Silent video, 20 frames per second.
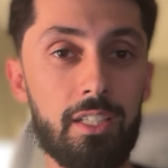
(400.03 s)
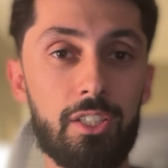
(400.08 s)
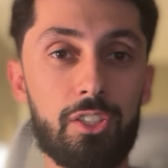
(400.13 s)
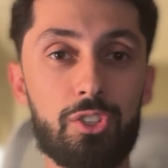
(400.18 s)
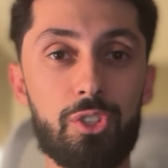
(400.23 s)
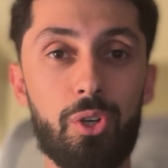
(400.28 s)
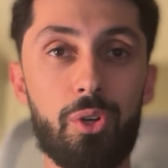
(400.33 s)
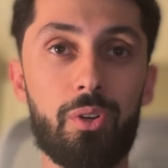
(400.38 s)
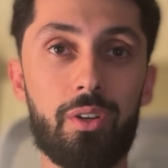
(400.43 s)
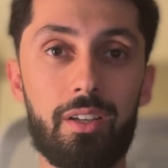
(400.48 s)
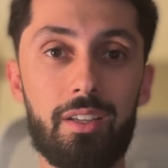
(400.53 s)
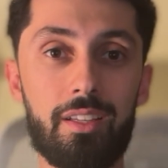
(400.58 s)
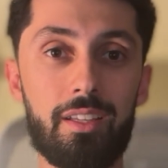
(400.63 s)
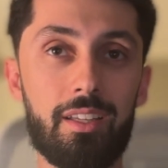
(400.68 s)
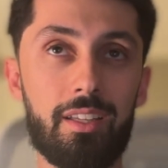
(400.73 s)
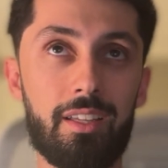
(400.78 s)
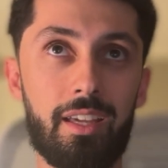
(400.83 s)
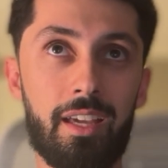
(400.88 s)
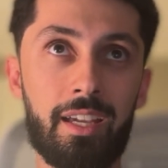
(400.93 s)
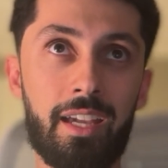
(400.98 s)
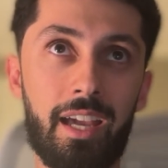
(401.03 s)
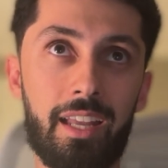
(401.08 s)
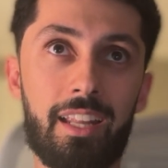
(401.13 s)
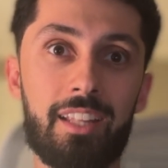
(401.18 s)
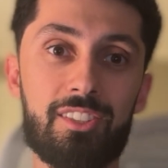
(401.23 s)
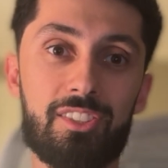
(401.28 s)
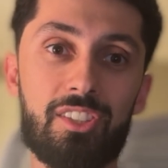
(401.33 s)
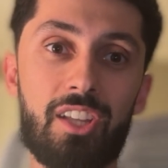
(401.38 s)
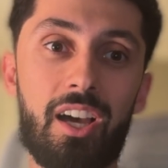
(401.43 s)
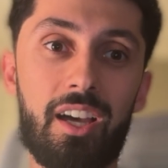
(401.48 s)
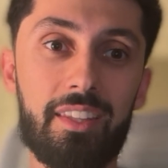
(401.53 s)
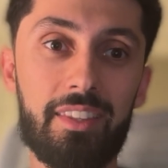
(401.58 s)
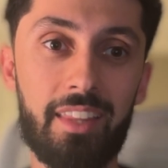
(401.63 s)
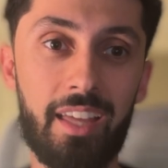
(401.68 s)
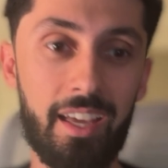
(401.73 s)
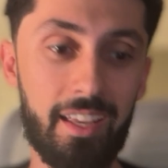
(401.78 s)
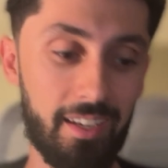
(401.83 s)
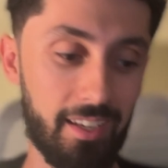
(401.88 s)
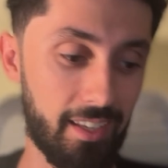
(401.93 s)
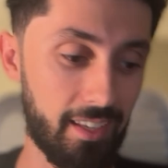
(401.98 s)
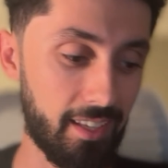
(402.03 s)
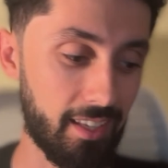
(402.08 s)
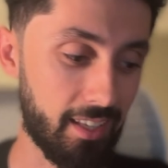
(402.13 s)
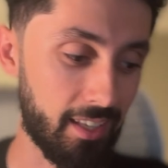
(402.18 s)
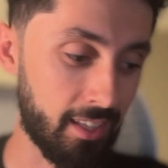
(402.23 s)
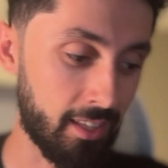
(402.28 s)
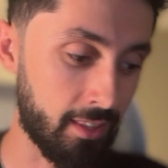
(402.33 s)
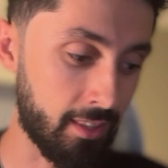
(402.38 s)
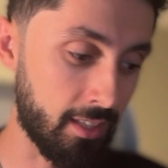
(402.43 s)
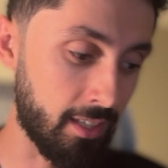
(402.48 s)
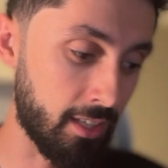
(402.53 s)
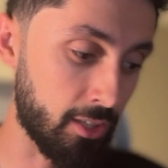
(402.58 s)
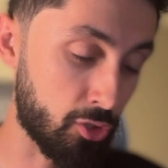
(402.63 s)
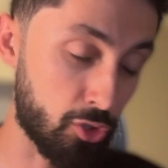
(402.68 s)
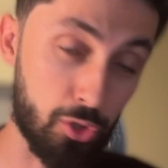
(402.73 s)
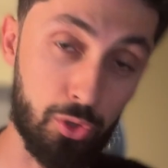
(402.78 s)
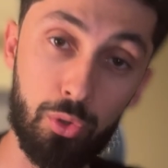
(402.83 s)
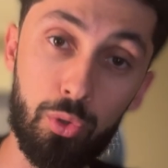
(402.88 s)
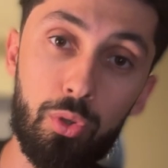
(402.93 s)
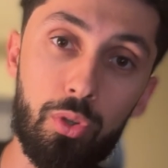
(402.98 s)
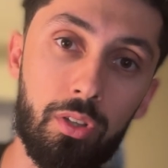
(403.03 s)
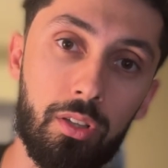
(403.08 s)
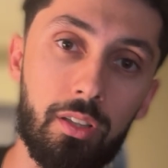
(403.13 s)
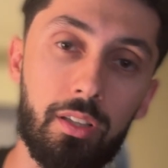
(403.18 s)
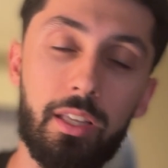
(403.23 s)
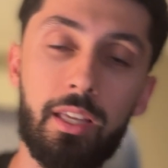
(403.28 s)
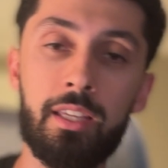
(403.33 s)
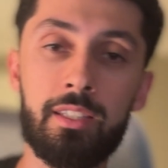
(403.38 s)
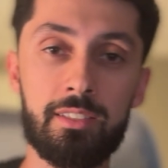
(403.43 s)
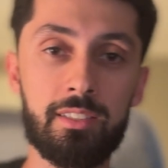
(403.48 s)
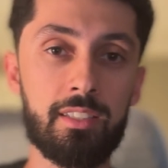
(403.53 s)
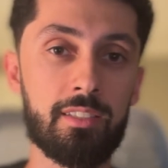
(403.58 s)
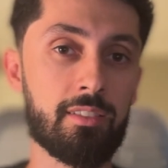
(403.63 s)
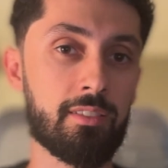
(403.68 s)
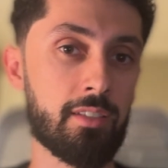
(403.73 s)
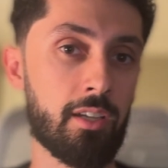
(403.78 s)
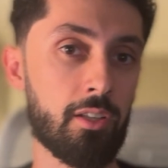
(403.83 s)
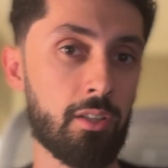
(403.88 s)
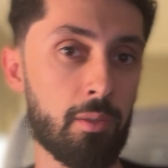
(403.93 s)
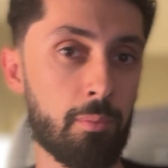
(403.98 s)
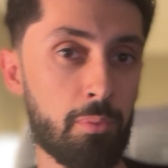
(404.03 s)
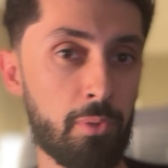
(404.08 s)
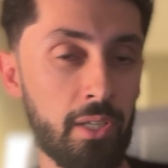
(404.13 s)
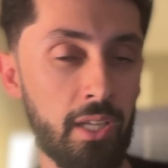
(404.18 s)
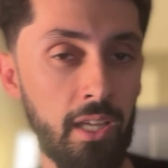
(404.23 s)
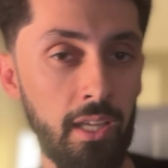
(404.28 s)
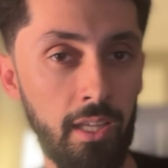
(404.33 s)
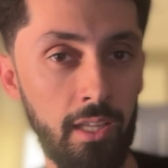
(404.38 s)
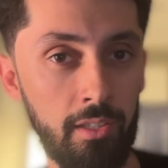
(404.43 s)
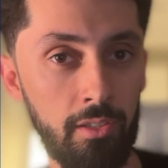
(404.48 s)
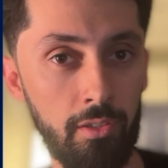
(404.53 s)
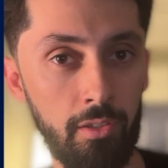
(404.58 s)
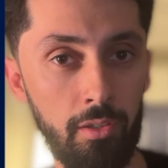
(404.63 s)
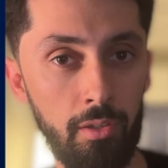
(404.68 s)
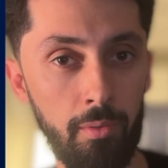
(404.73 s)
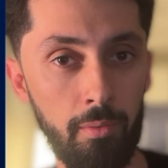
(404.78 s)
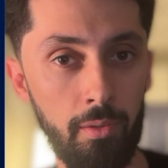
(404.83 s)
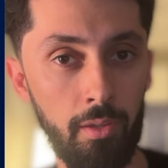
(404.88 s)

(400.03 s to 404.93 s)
So again, it's not that the school is necessarily bringing in,